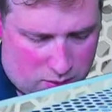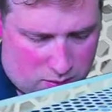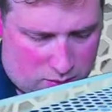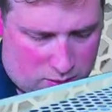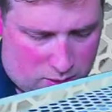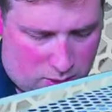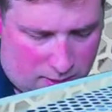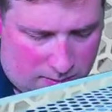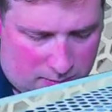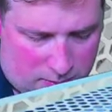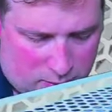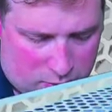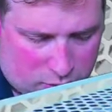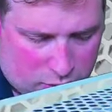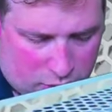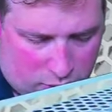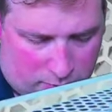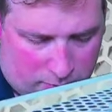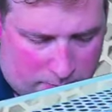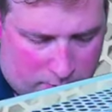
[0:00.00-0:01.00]
double,
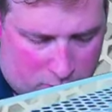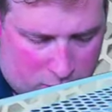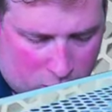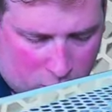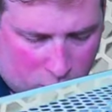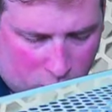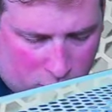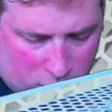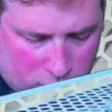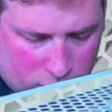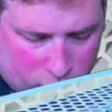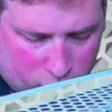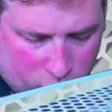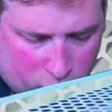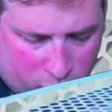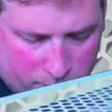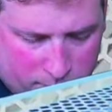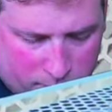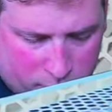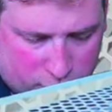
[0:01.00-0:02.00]
triple,
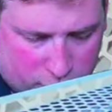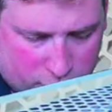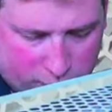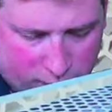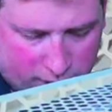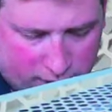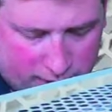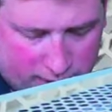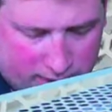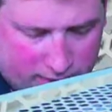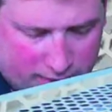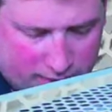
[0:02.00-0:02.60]
quadruple check.